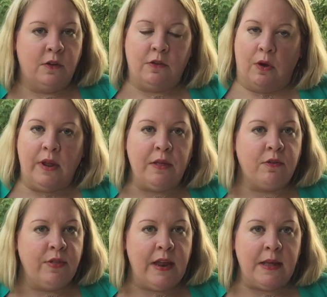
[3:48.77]
don't
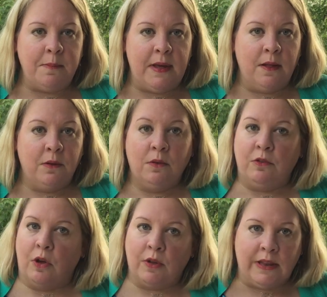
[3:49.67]
answer that email.
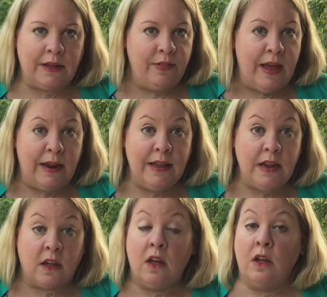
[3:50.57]
Don't click on that link.